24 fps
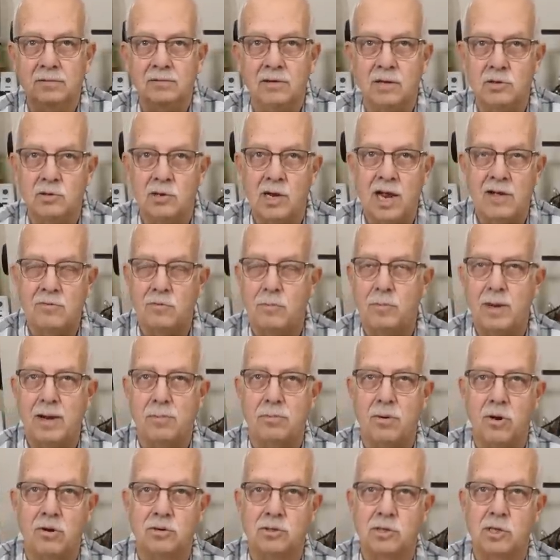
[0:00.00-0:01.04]
Doesn't have to be a
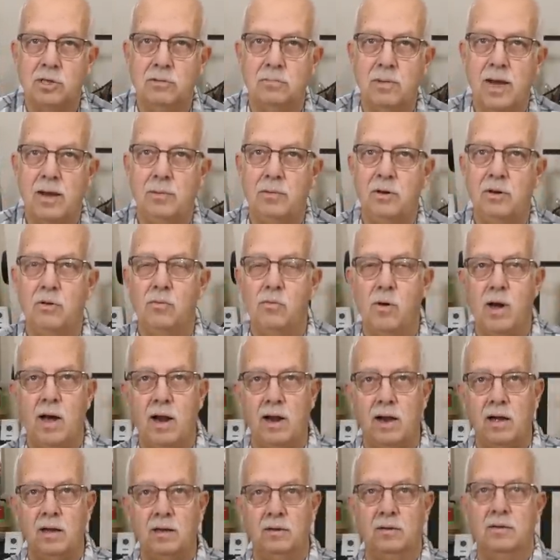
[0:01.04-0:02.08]
person. Maybe you
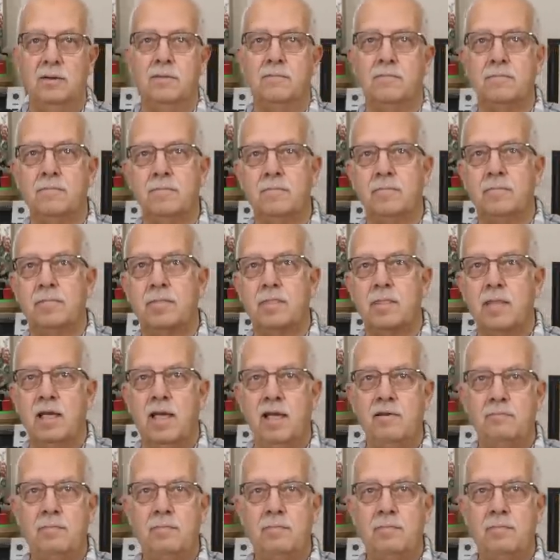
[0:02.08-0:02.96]
want to